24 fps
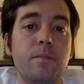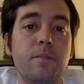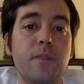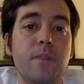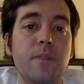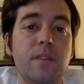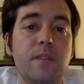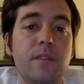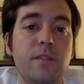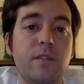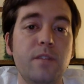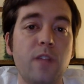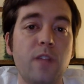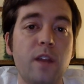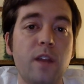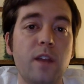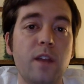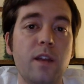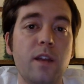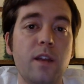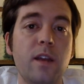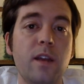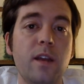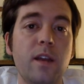Best of
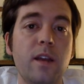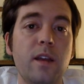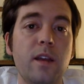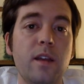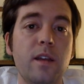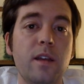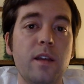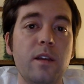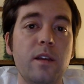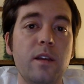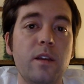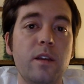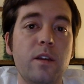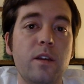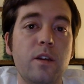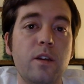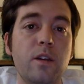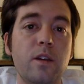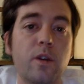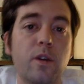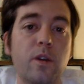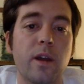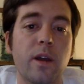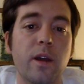luck.
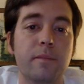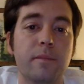Go get